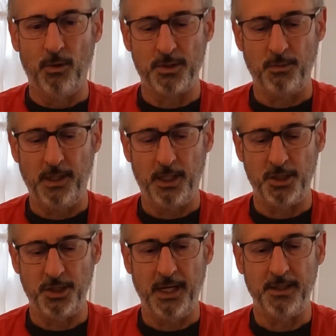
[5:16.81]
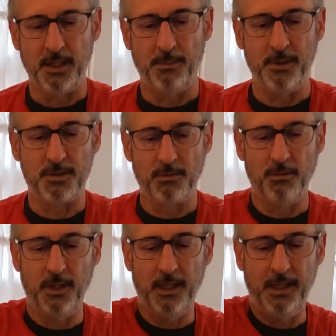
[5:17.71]
Once we get it shaped up, it's
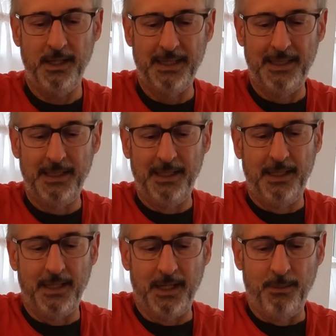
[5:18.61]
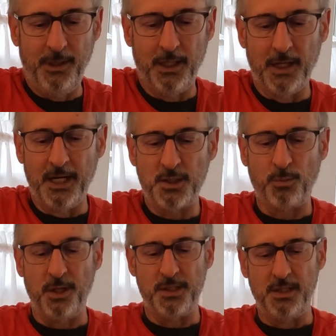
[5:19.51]
really going to be a nice
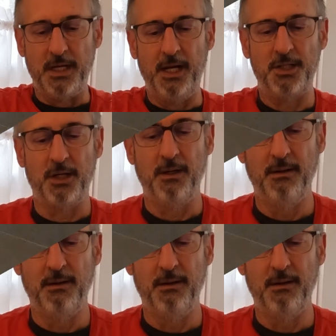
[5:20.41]
presentation.